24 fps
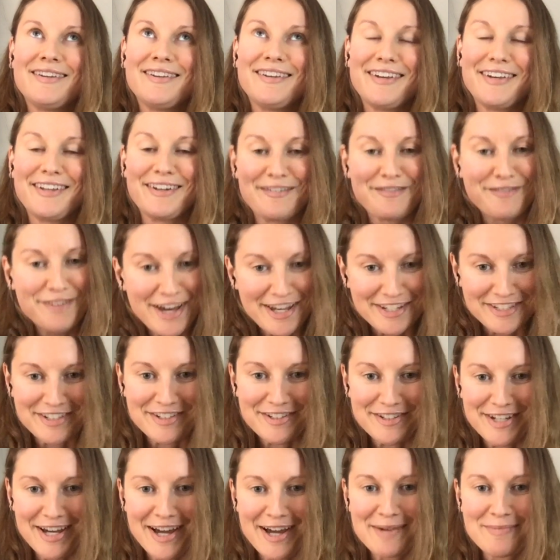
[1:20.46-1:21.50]
in a faster
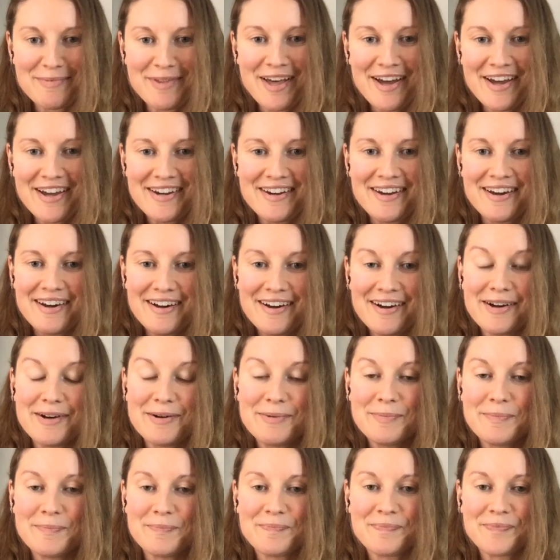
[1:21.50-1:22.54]
timeline
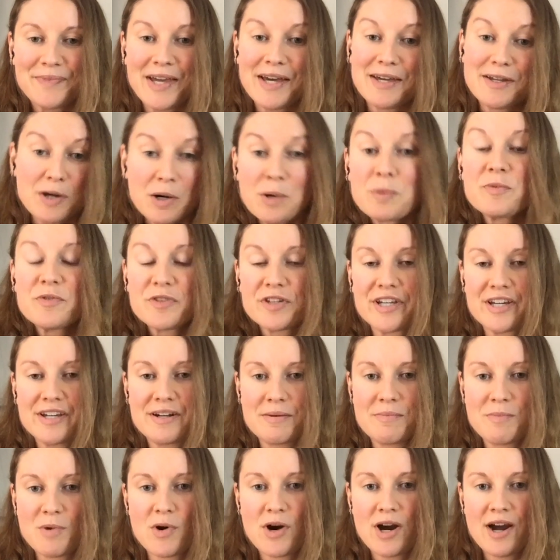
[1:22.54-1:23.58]
um, and hopefully at a
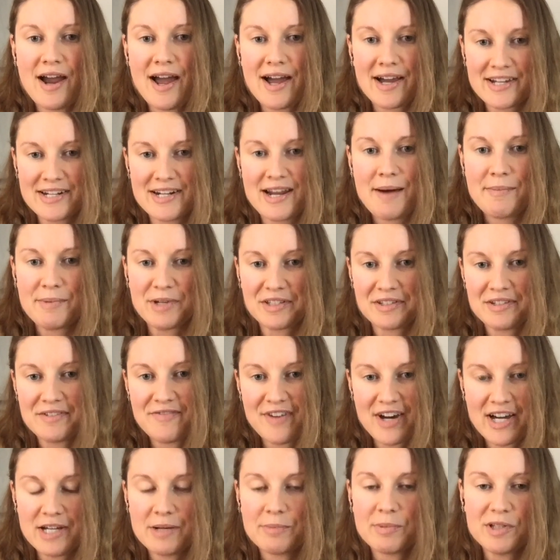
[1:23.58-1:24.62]
more economically
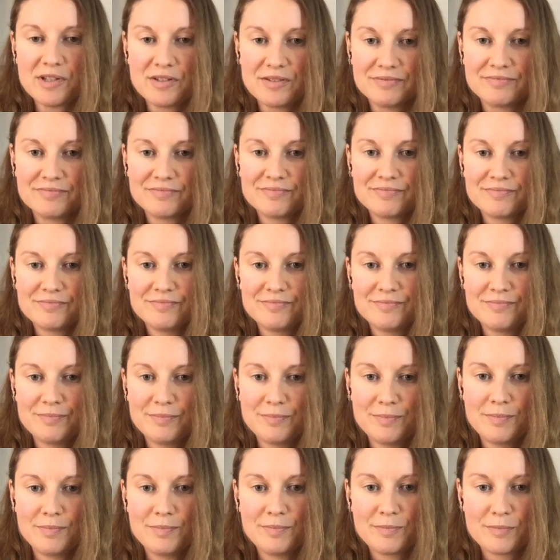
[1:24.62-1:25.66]
viable
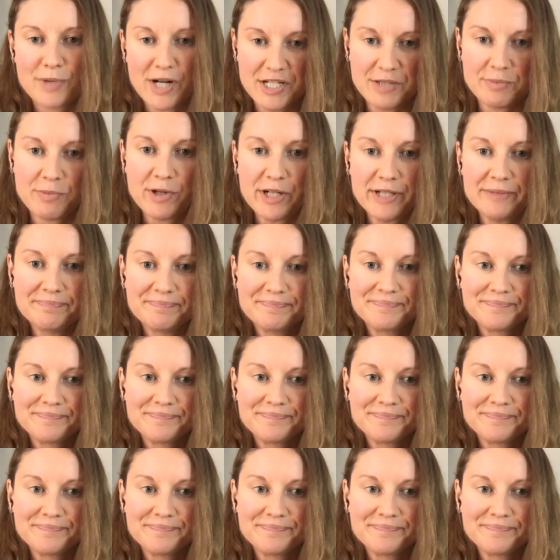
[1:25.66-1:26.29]
price point.